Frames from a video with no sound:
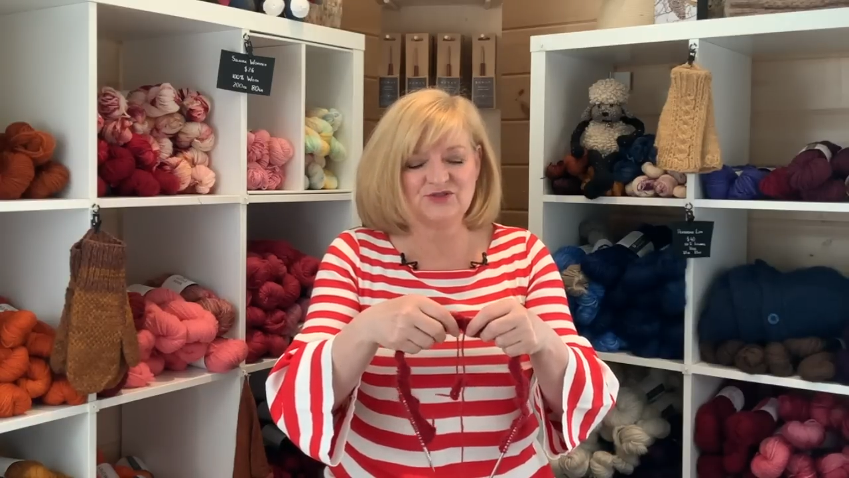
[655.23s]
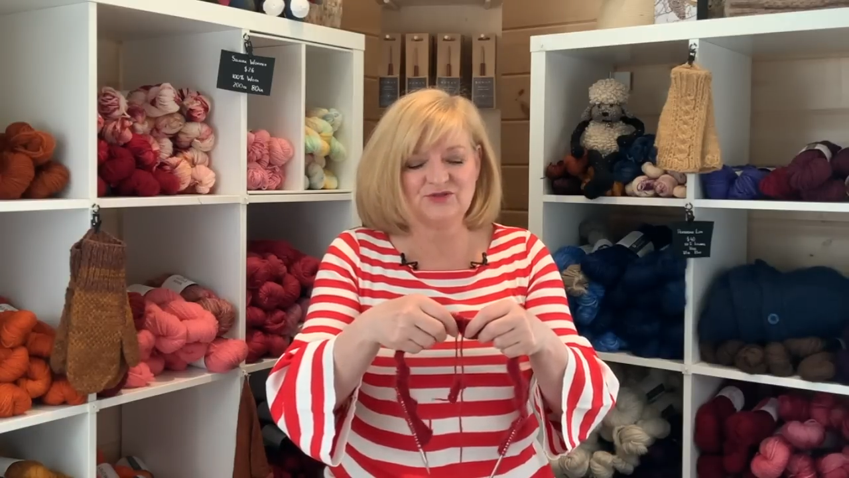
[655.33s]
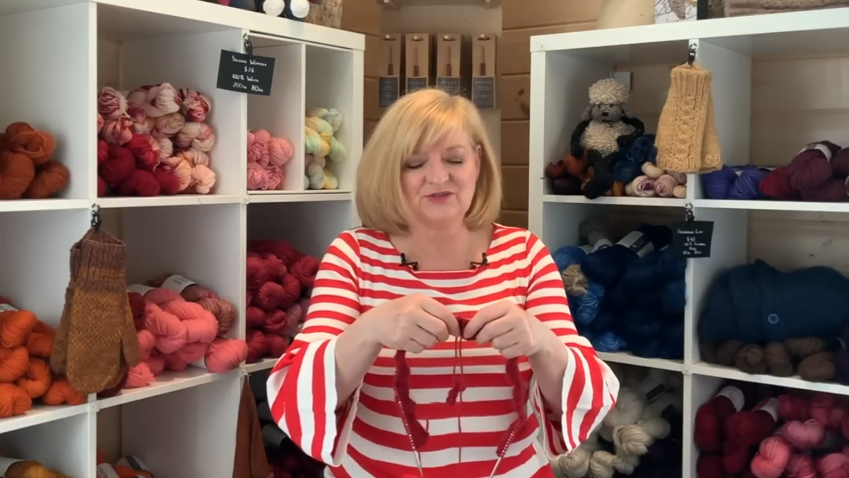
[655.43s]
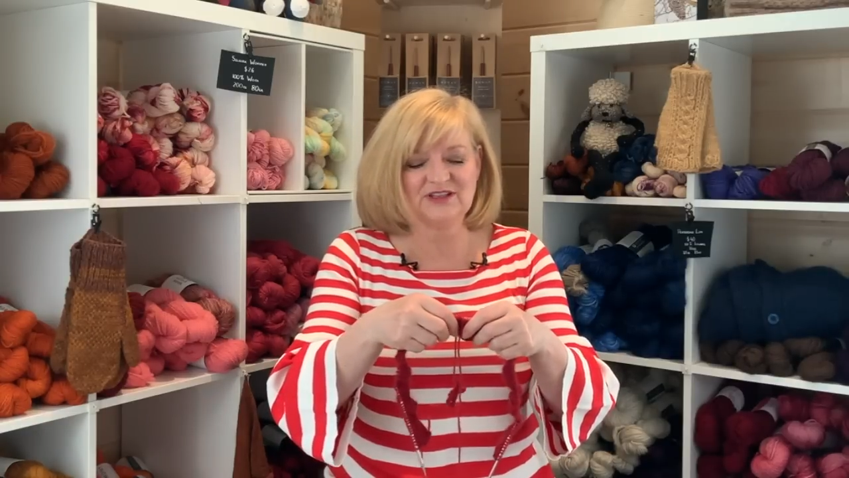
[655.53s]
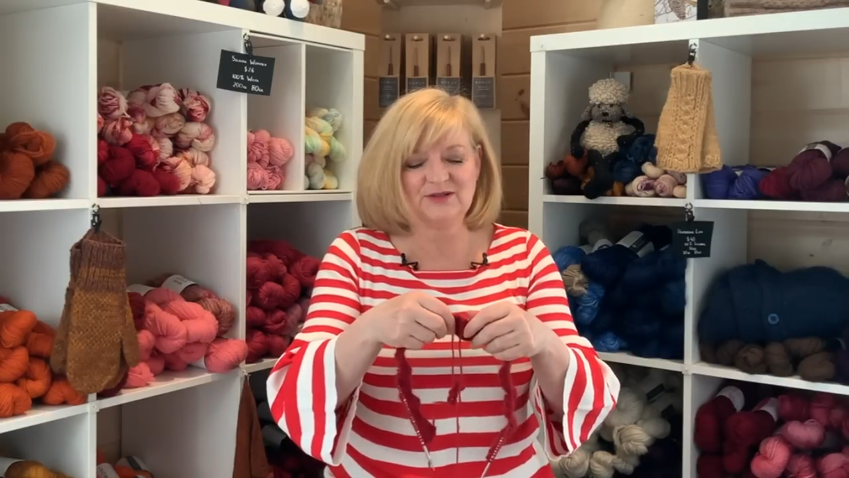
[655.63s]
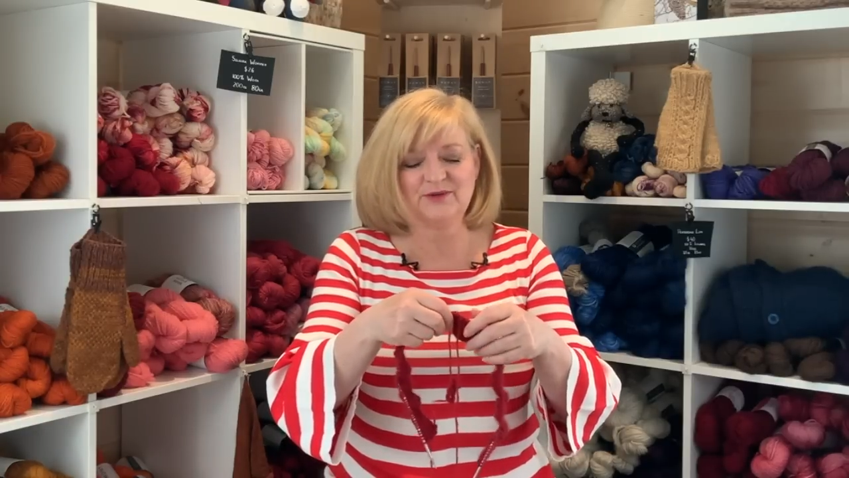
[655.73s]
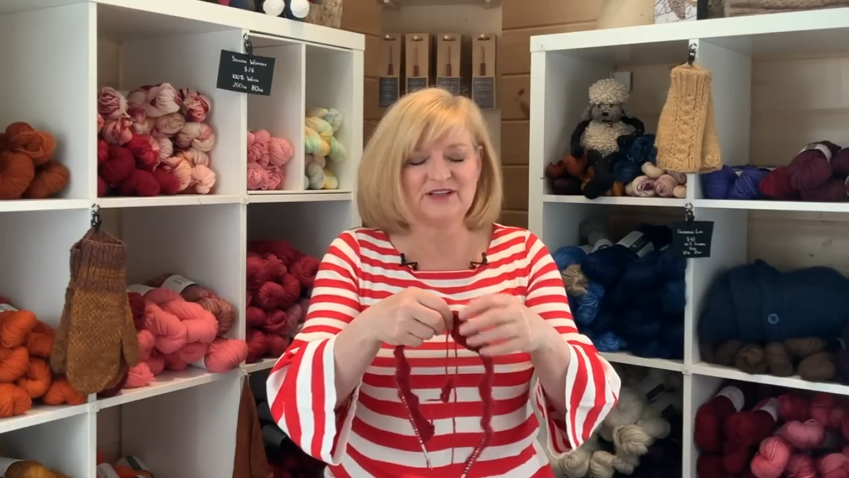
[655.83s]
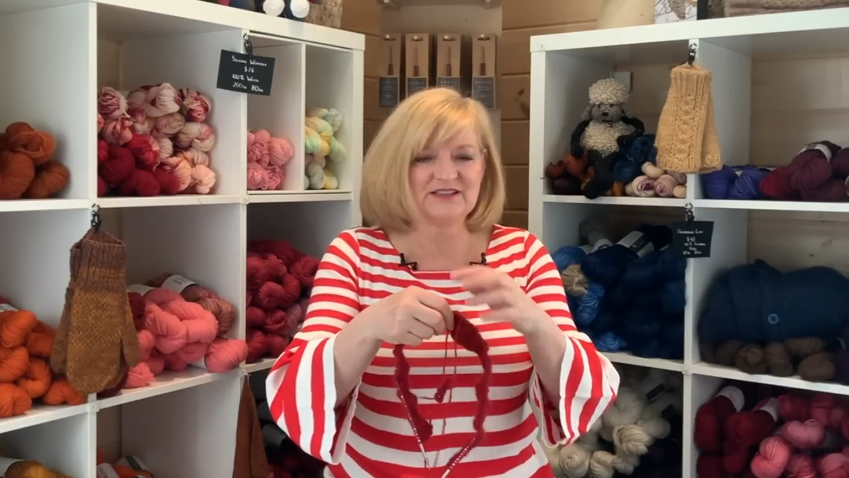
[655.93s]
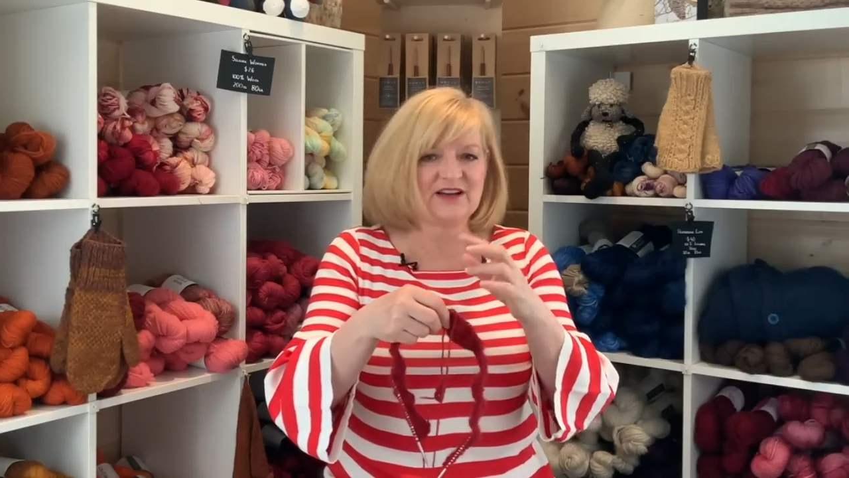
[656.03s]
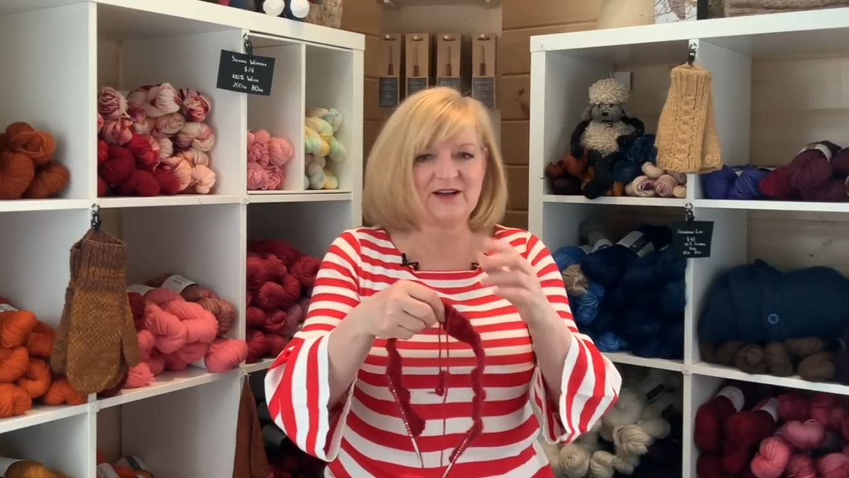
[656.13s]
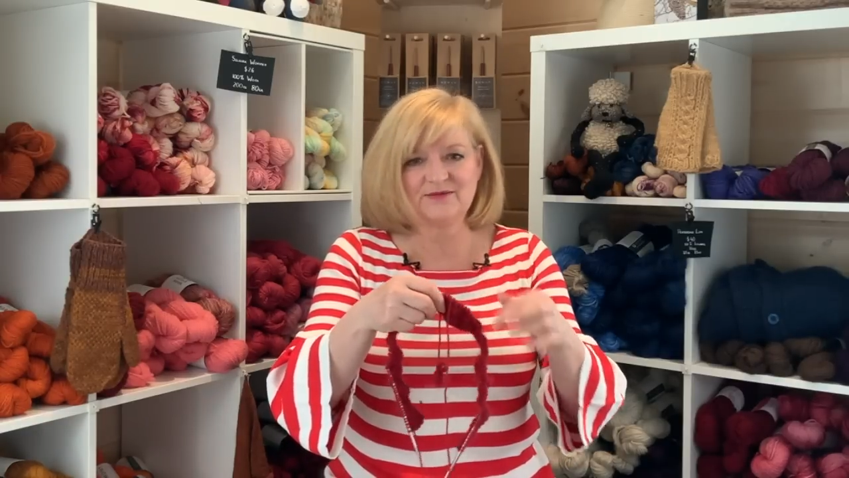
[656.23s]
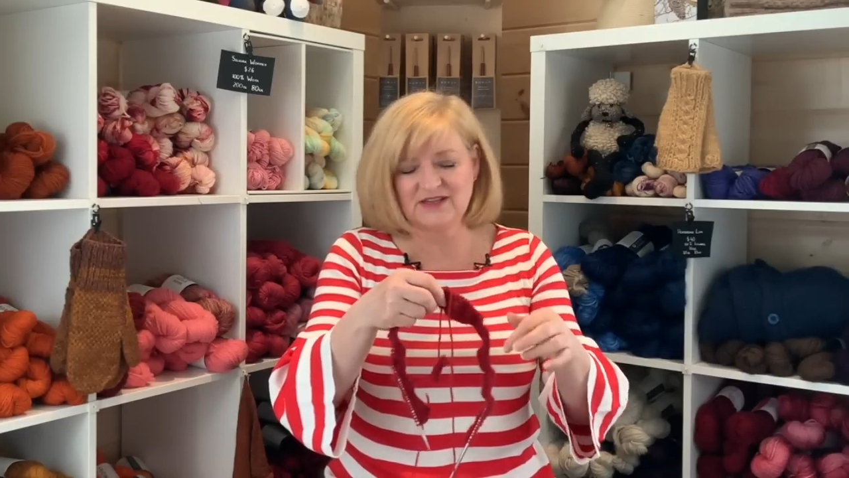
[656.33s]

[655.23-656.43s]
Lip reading: you a little bit of time